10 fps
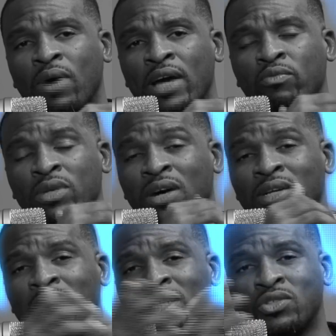wife without
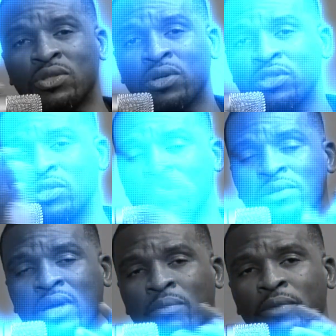any introduction.
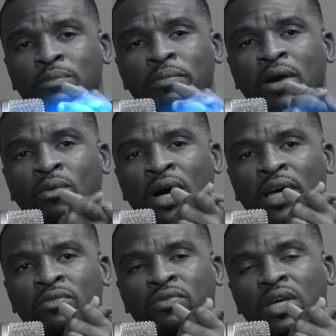I met my wife